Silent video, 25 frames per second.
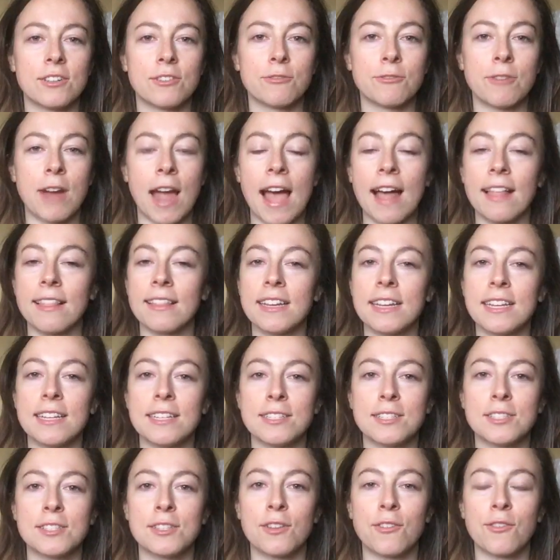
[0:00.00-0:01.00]

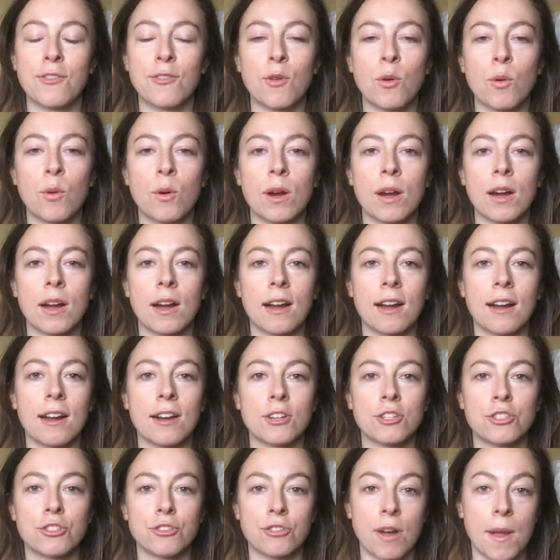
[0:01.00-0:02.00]
rallies
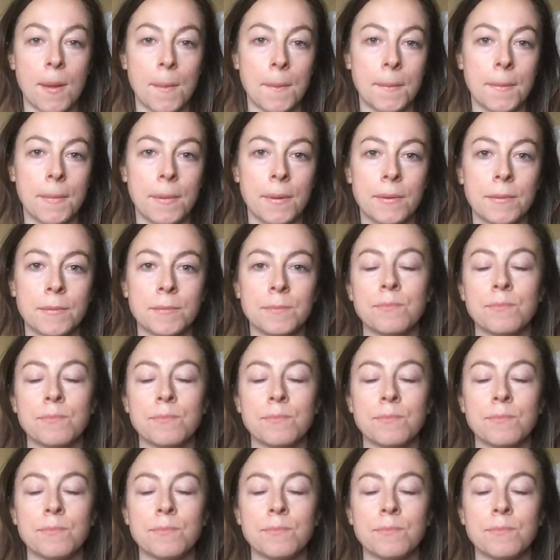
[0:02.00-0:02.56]
for Trump,